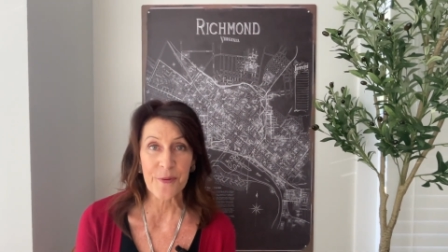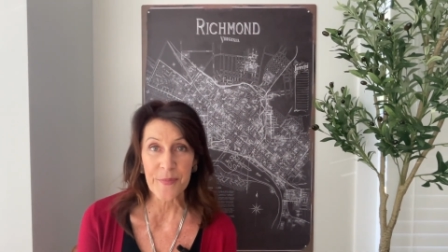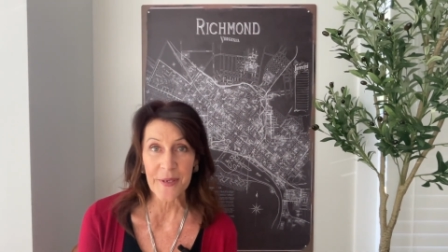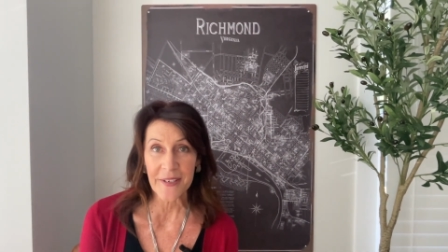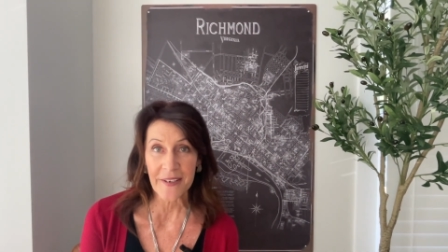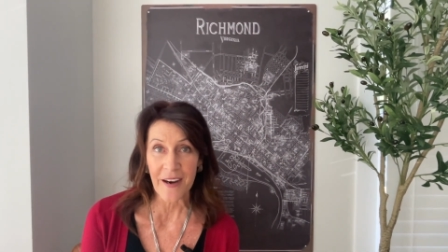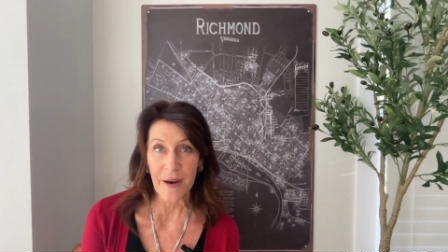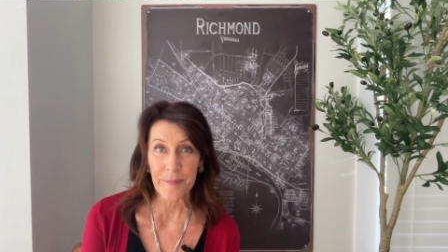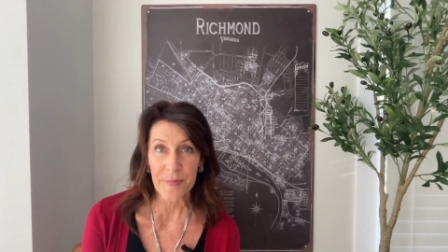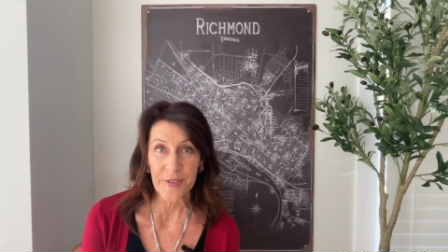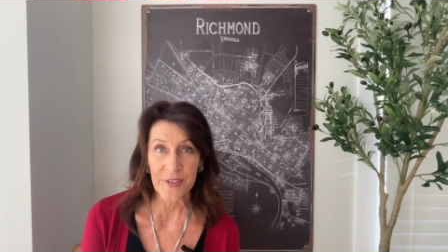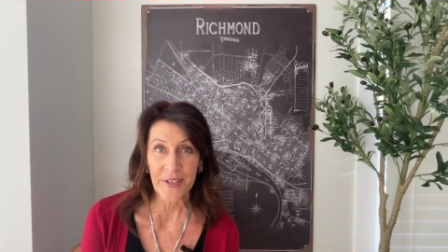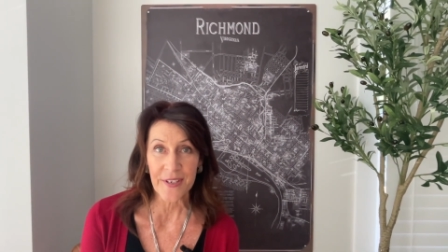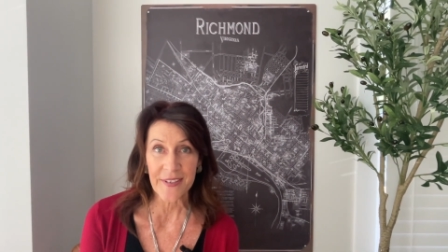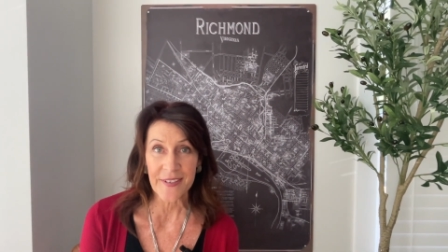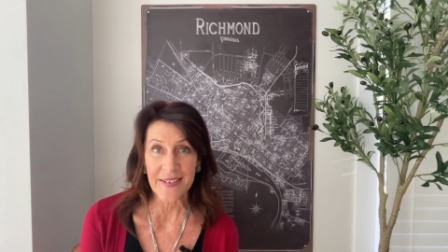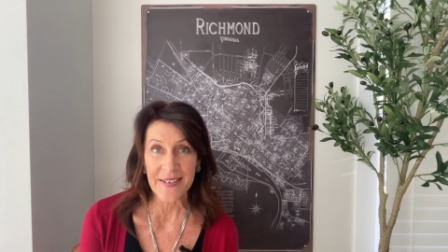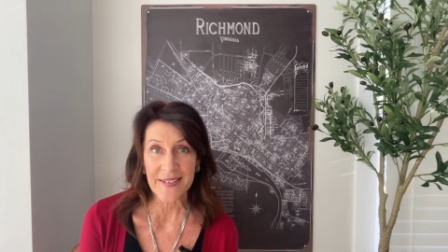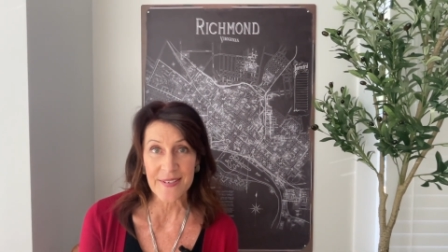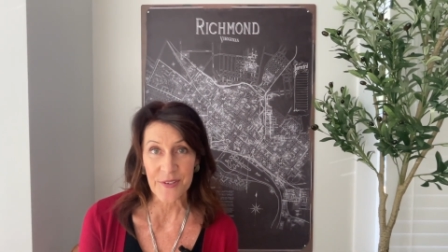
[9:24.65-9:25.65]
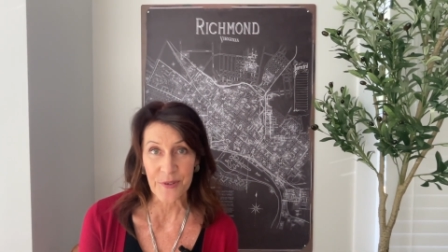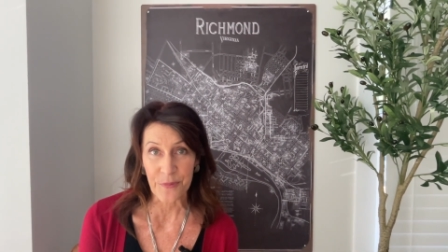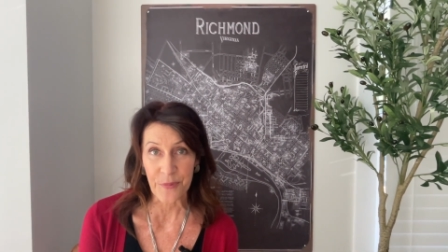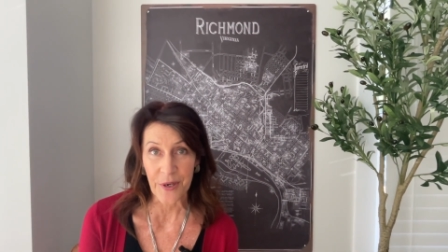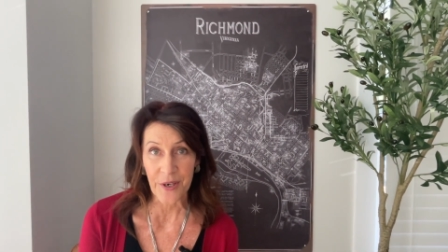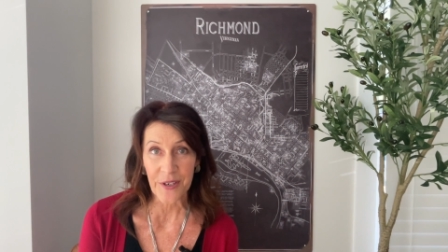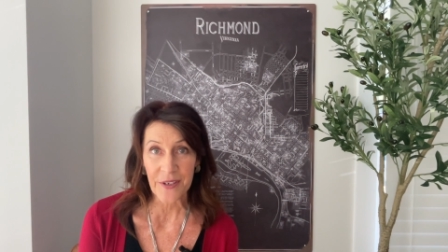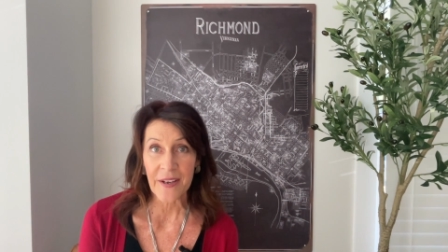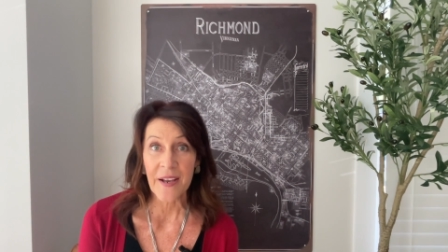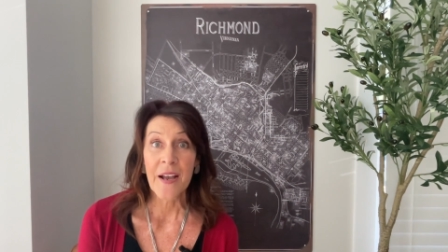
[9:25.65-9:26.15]
so many opportunities
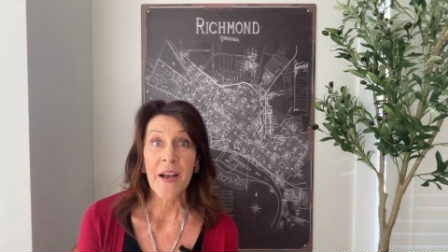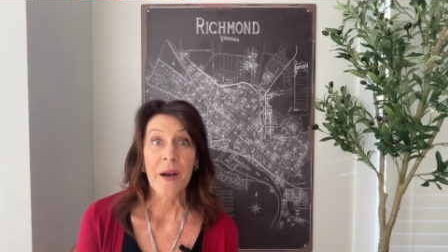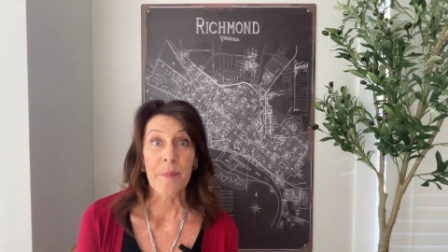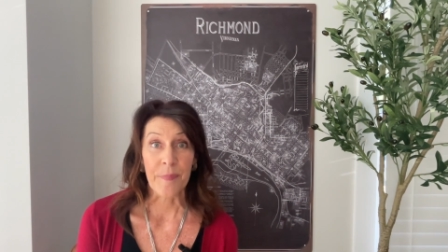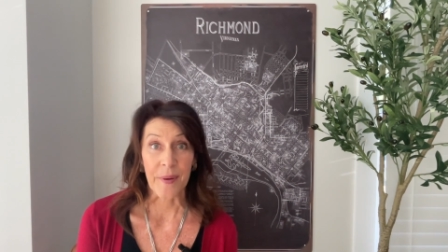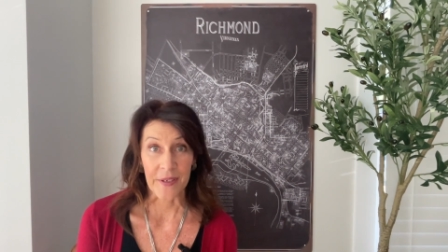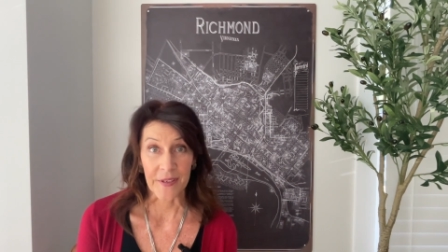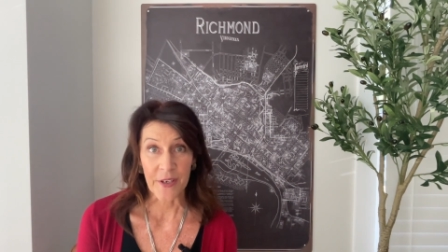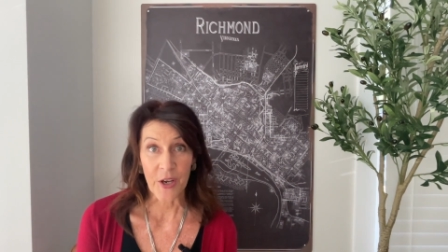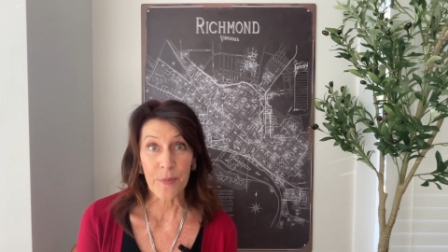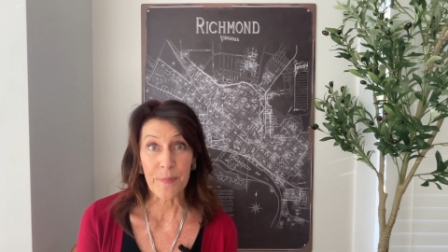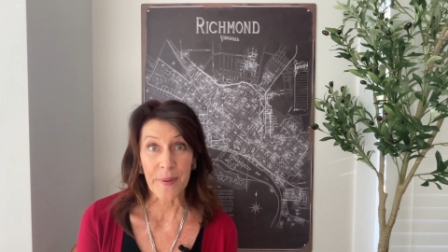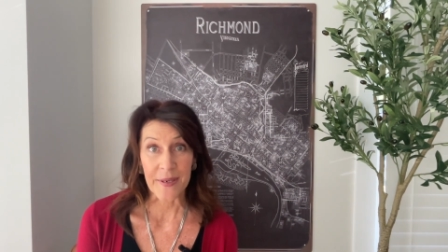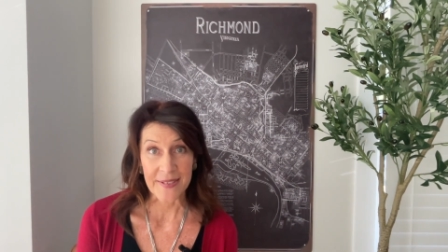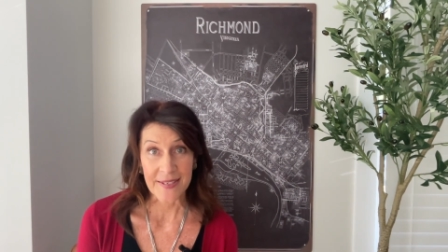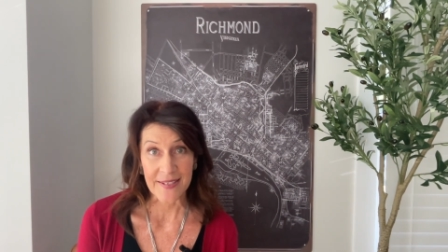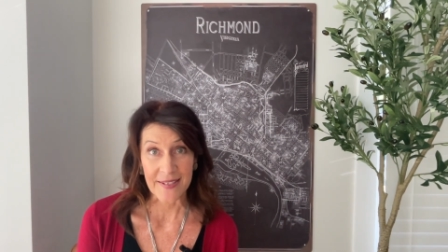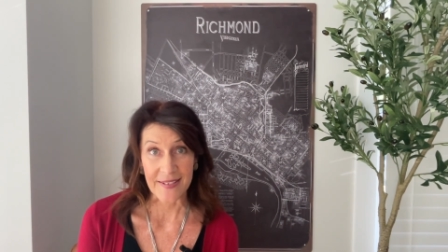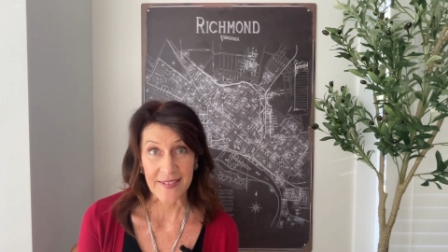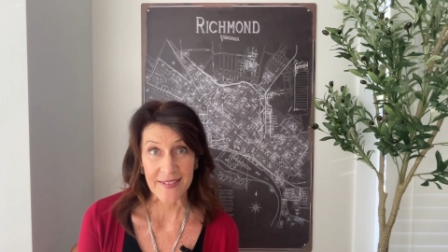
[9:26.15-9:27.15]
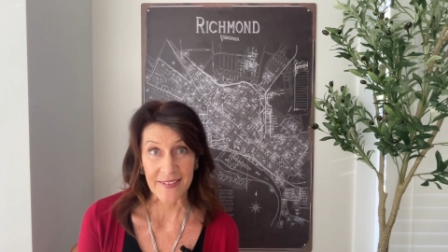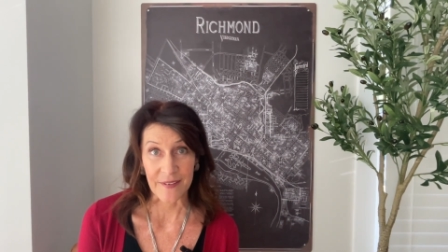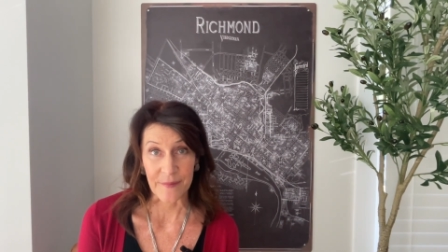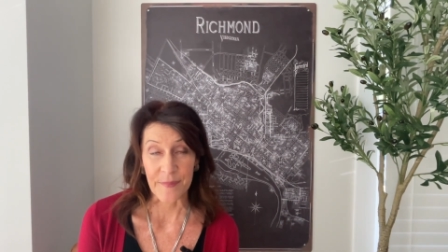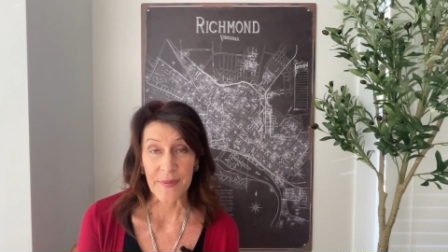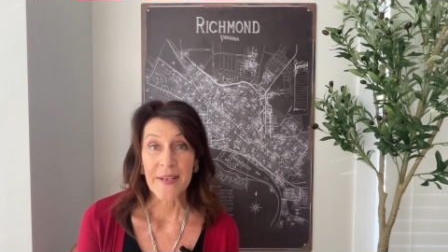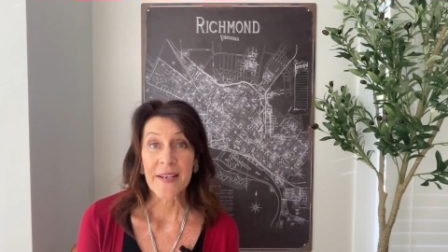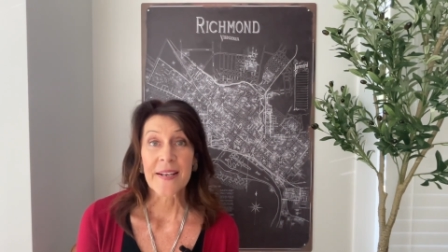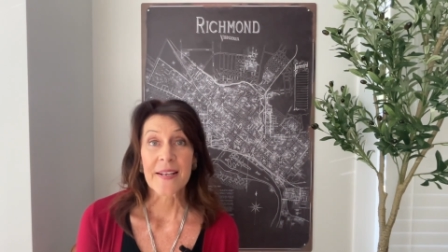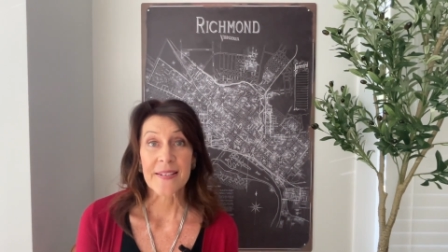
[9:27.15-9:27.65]
to work, but no bus
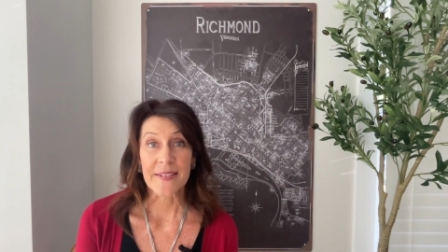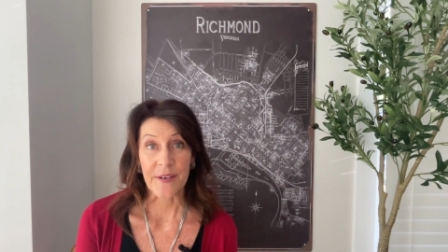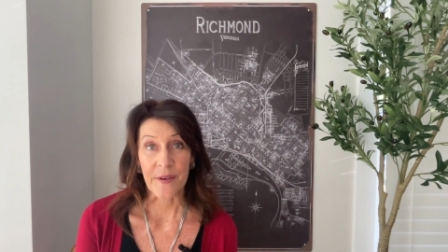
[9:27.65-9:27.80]
system.